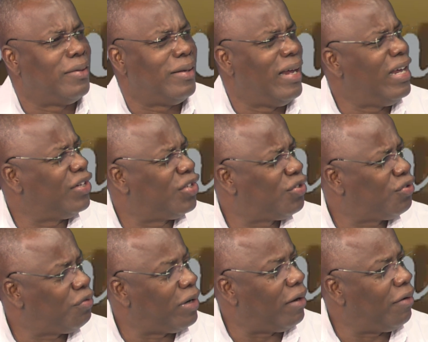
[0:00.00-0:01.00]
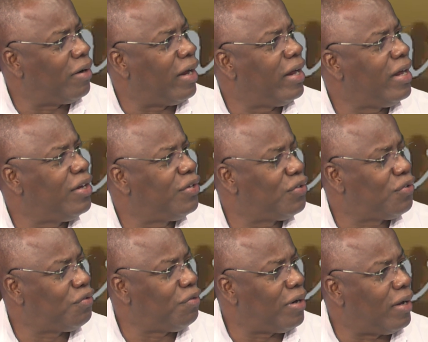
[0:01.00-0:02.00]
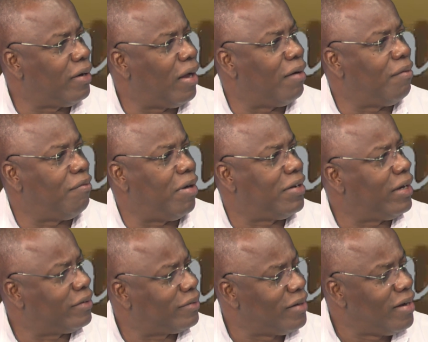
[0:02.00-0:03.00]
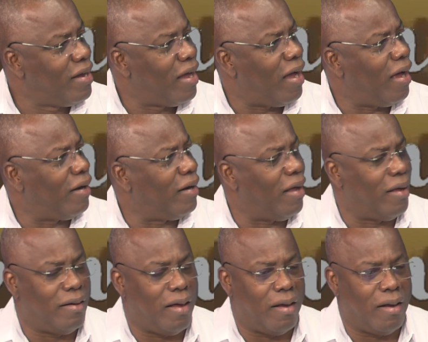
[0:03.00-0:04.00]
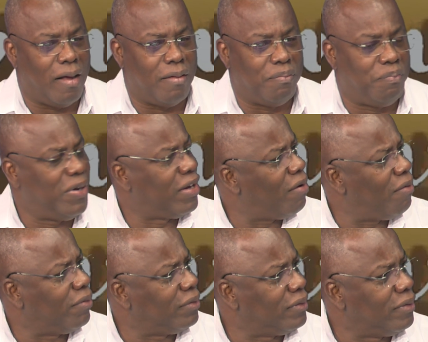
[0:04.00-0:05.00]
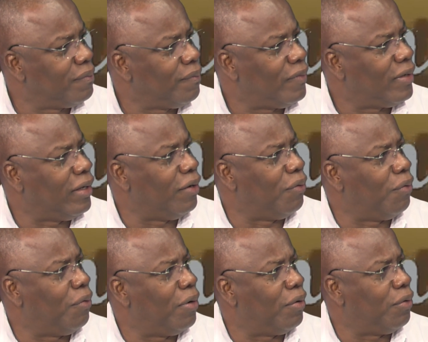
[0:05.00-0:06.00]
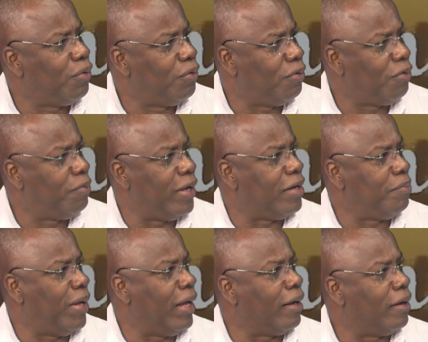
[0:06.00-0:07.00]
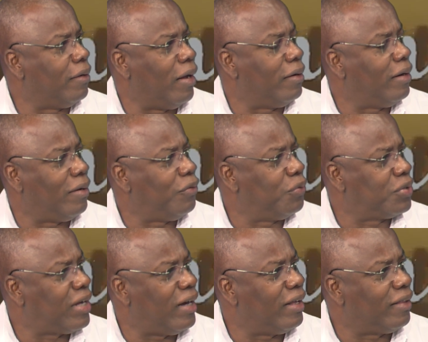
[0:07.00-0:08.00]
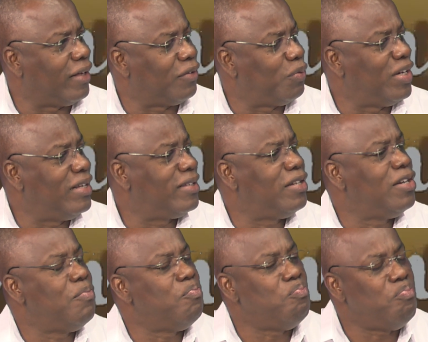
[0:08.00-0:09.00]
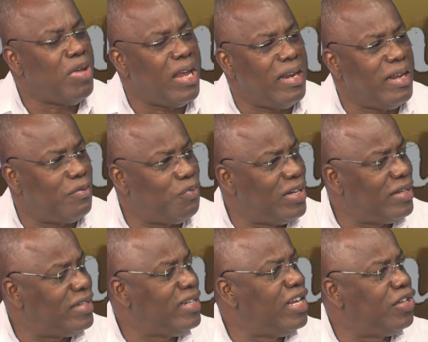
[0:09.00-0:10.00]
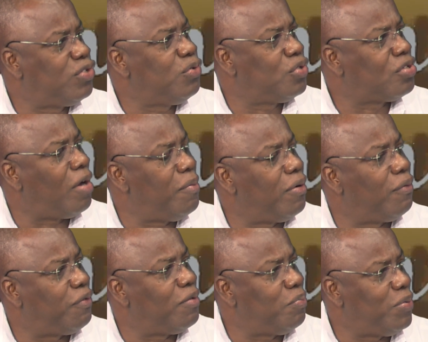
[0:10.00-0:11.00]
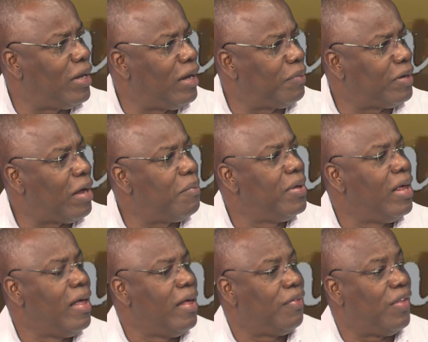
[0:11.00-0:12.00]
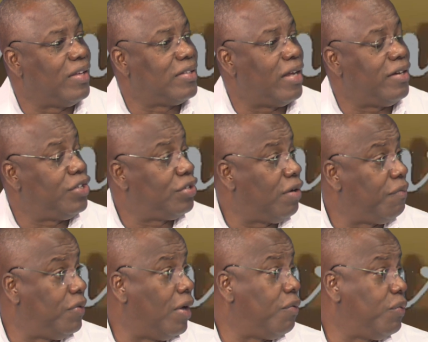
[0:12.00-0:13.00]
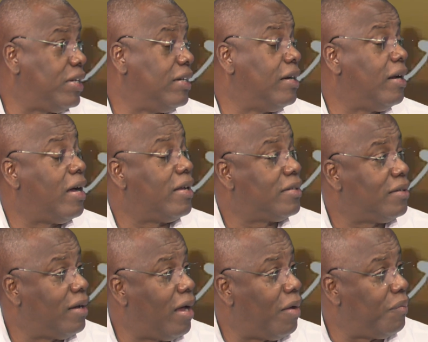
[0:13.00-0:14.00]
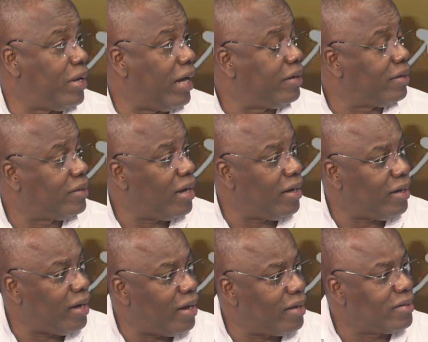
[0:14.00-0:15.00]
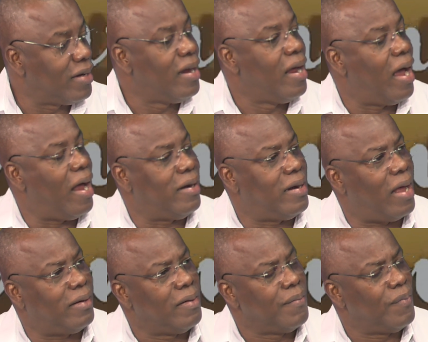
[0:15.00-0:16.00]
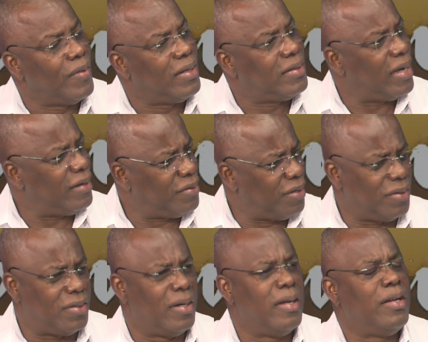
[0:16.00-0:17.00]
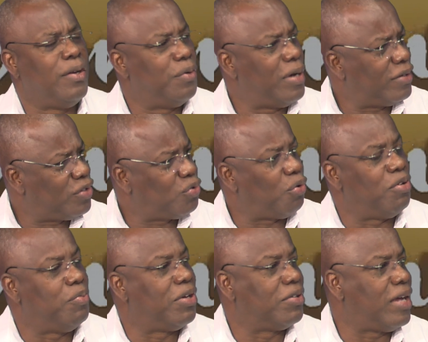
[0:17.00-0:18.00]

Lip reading: history, a lot of history and rhetorics and picons, who belly big and those kind of things. We didn't see we didn't see issues coming up from the PNM camp, things that they should have done within the last 9 to 10 years. And that tells us, that story, because